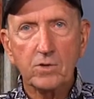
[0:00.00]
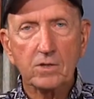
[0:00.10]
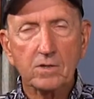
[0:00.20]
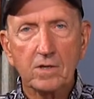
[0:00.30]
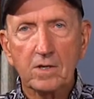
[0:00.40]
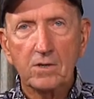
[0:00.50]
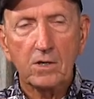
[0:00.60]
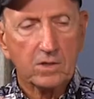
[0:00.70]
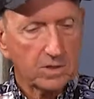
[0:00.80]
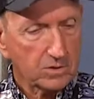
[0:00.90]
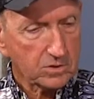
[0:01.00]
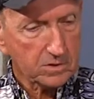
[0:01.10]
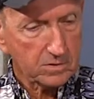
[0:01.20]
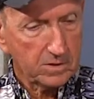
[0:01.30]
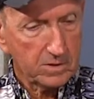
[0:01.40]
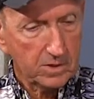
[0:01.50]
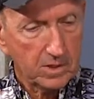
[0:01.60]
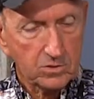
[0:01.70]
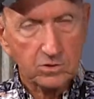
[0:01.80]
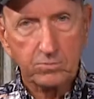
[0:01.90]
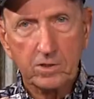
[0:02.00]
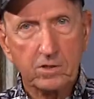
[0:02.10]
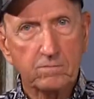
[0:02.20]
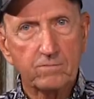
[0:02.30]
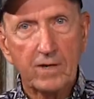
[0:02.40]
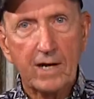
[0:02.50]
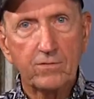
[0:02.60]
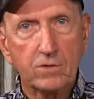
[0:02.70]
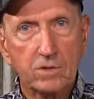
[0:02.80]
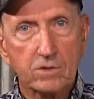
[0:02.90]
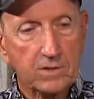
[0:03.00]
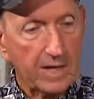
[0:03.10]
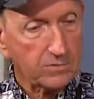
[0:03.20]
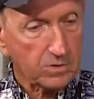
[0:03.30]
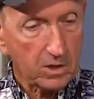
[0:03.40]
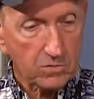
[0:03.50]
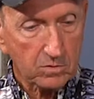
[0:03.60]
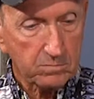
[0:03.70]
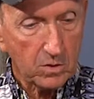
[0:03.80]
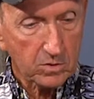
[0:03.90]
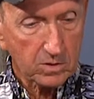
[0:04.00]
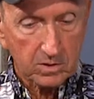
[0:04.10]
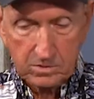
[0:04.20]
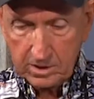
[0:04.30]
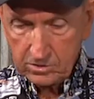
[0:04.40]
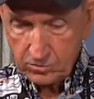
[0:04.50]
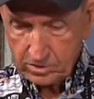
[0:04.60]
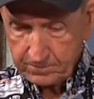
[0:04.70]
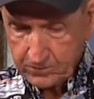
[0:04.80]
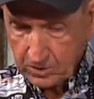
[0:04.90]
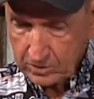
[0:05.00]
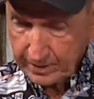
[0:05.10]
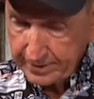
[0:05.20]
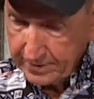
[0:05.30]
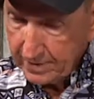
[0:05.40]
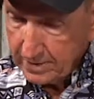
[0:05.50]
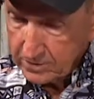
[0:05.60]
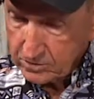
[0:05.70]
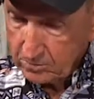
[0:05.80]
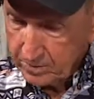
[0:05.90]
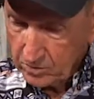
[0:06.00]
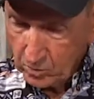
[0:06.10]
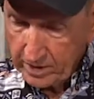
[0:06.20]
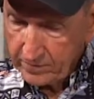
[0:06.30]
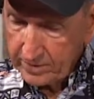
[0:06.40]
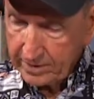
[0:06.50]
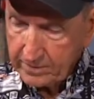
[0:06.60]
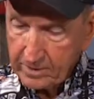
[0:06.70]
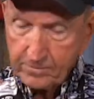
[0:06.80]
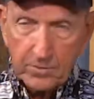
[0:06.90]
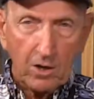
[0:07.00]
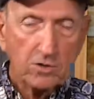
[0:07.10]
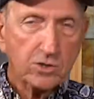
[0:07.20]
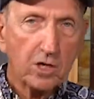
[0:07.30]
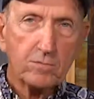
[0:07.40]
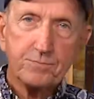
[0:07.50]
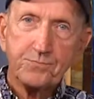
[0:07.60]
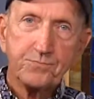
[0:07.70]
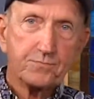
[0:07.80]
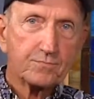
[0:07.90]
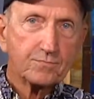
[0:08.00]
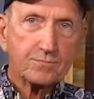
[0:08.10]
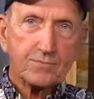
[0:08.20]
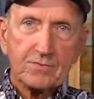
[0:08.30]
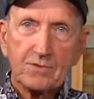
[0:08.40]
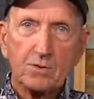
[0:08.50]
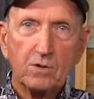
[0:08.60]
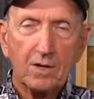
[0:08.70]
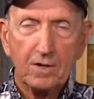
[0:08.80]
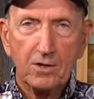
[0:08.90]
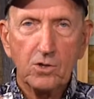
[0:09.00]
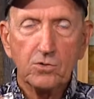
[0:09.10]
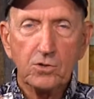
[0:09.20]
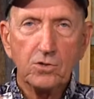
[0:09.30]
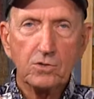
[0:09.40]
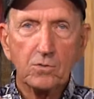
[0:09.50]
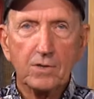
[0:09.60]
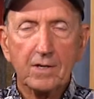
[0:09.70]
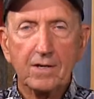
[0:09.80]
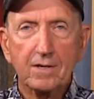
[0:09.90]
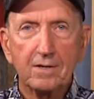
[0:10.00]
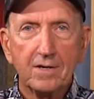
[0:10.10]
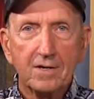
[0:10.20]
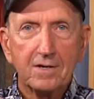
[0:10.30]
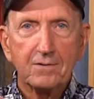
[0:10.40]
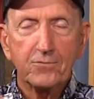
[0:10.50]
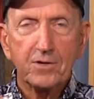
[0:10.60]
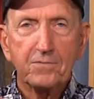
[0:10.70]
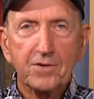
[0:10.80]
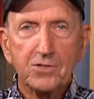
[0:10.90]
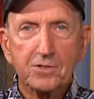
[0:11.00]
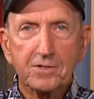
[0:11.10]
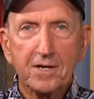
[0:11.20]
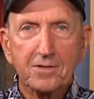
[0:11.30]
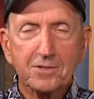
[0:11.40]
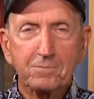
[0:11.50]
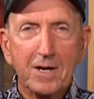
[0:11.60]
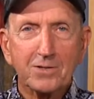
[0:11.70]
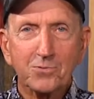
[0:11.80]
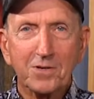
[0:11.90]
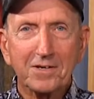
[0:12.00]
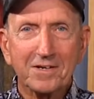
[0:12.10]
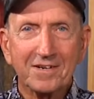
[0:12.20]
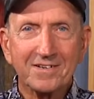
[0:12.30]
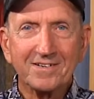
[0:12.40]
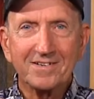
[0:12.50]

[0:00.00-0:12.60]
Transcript: You can you can easily, easily spend $500 or $1,000 on boating accessories, okay? So be aware of that. Also, who knew that we had a free fishing day this past weekend?